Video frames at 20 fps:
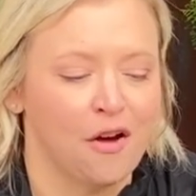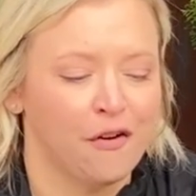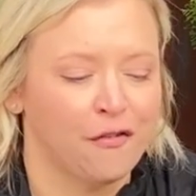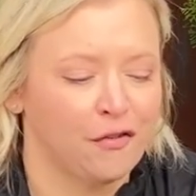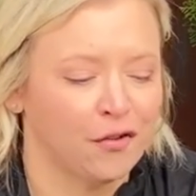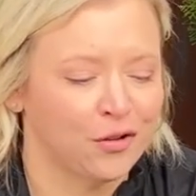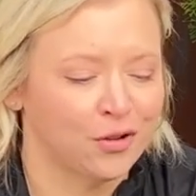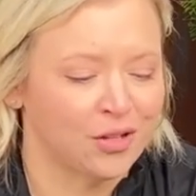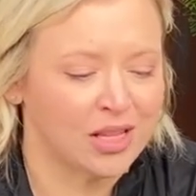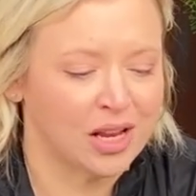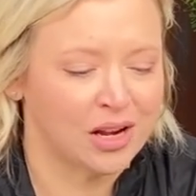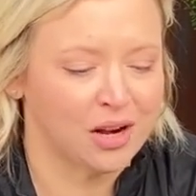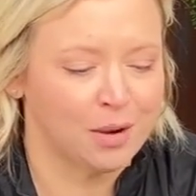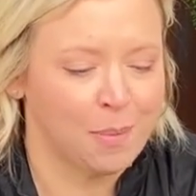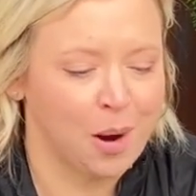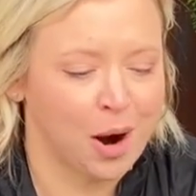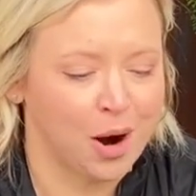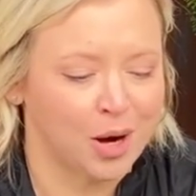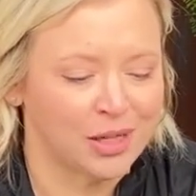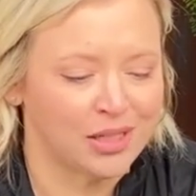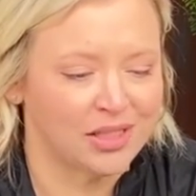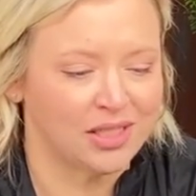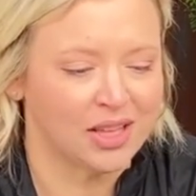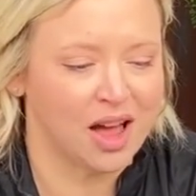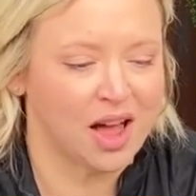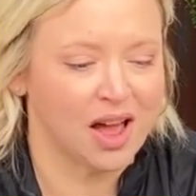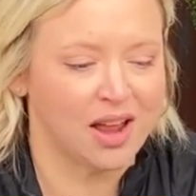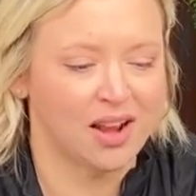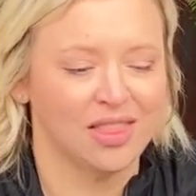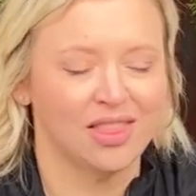Full sun to part
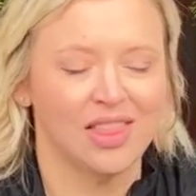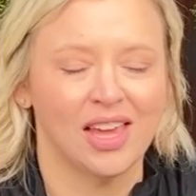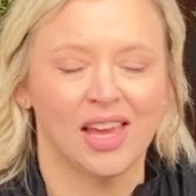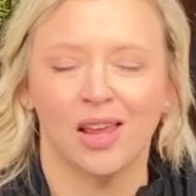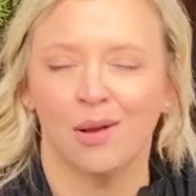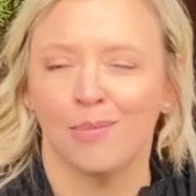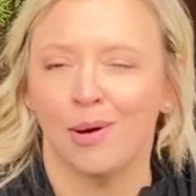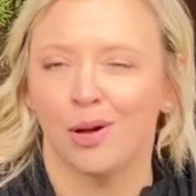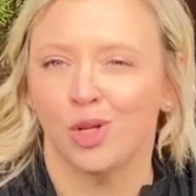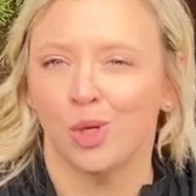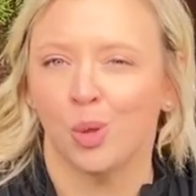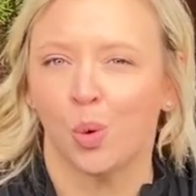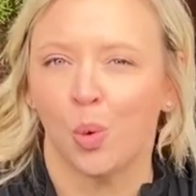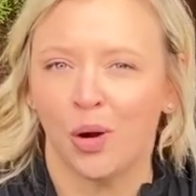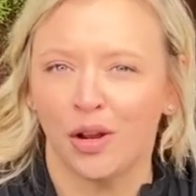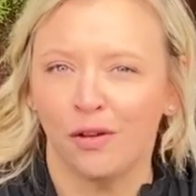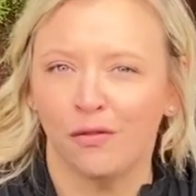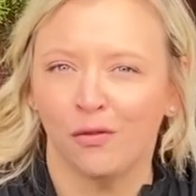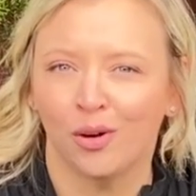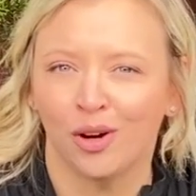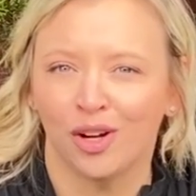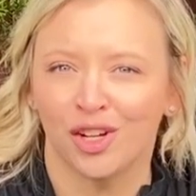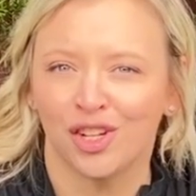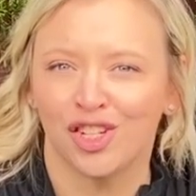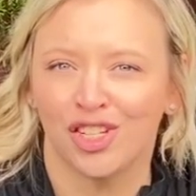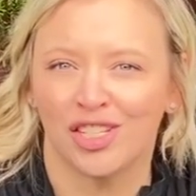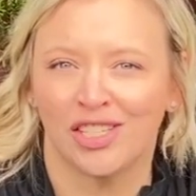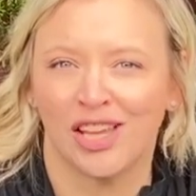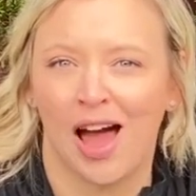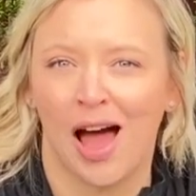sun. They get about 24
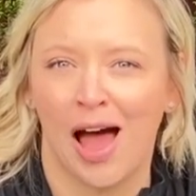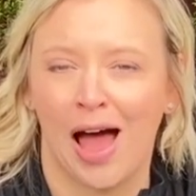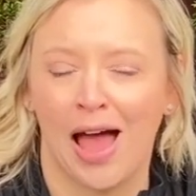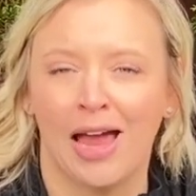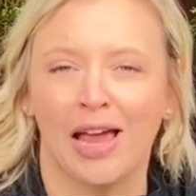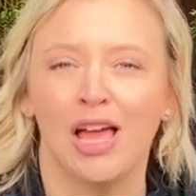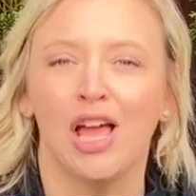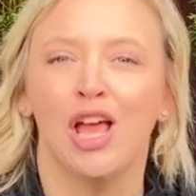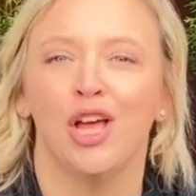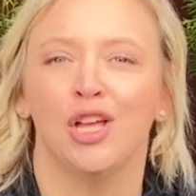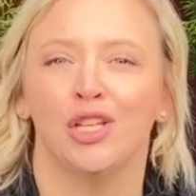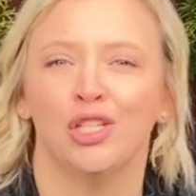inches high.